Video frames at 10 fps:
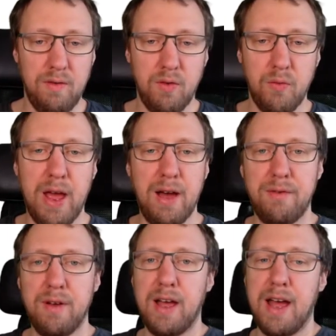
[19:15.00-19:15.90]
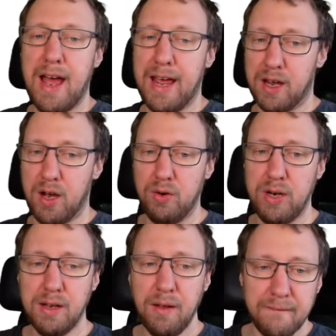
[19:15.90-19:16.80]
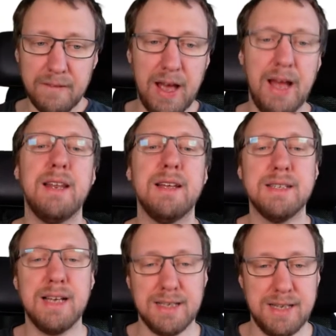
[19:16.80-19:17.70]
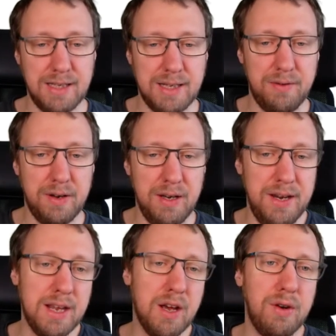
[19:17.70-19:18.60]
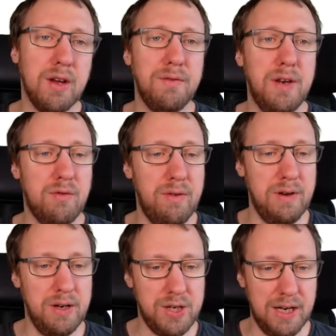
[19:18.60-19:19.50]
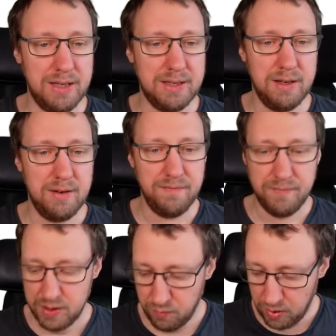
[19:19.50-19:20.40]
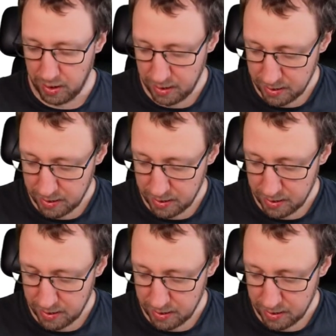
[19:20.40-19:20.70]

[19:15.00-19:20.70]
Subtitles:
We have encoding and successive decoding of the equivalent channels. We